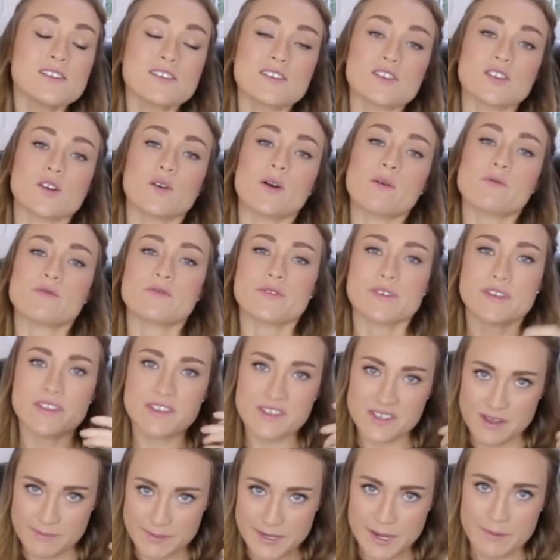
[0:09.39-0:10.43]
So I'm doing
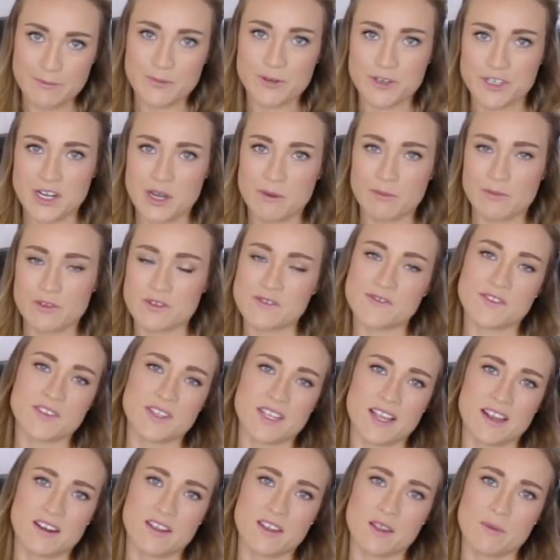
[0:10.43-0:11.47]
the September numbers
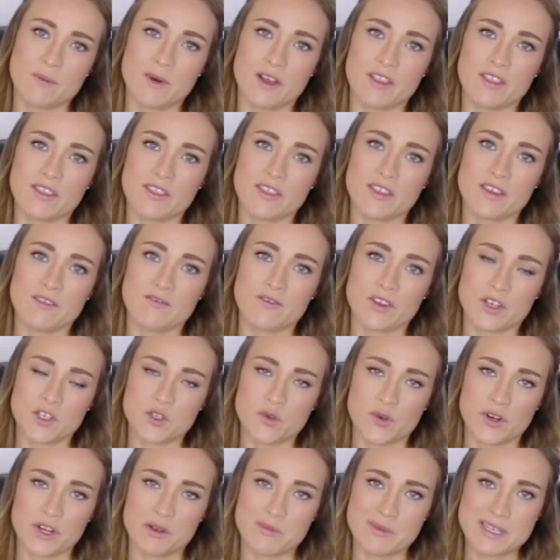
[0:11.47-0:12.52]
for the end of the month in
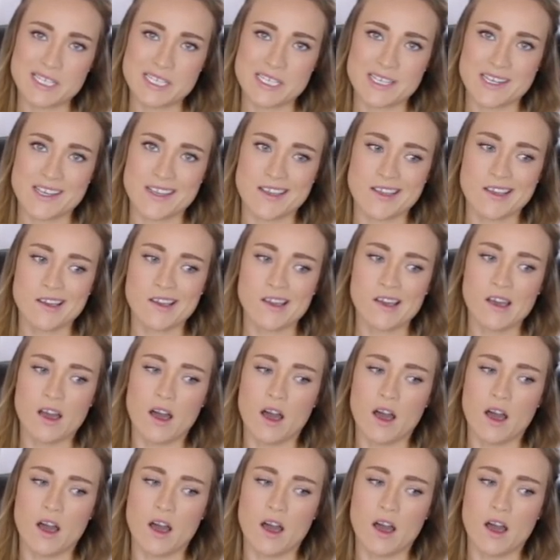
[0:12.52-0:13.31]
Victoria, BC.